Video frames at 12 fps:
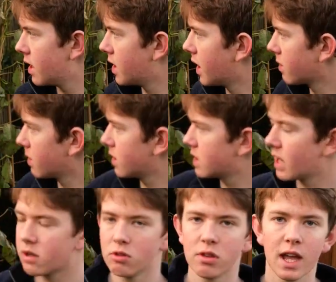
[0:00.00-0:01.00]
and then I'm going to
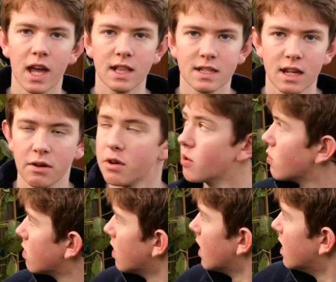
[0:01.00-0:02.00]
take all the canes out and all